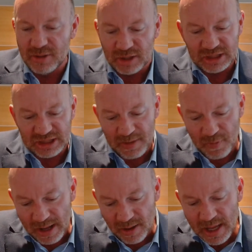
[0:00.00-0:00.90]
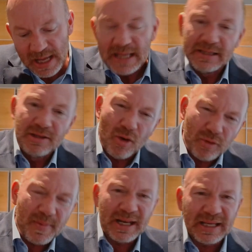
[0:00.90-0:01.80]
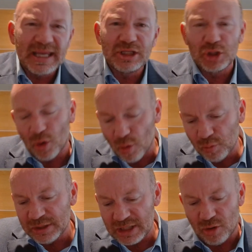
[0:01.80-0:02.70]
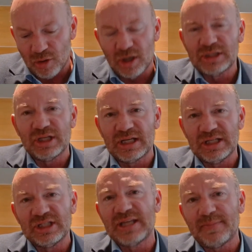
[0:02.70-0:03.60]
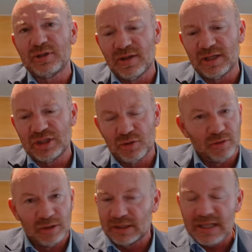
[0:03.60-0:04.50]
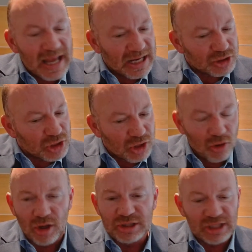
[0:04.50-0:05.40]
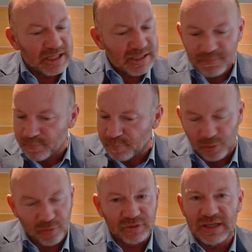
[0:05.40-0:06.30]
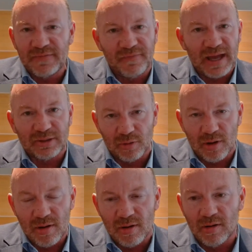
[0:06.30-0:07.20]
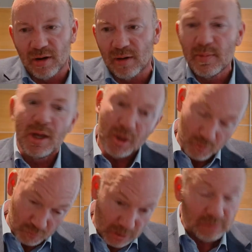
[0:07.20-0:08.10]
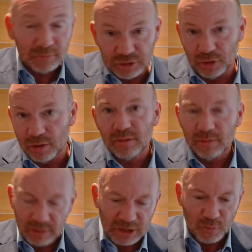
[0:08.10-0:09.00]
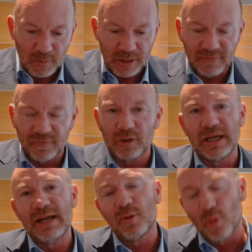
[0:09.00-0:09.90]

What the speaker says: You could say, well, no, the medication only caused the conception of the children. It didn't actually cause any birth defect or harm. Well, sure, that's one way of looking at it.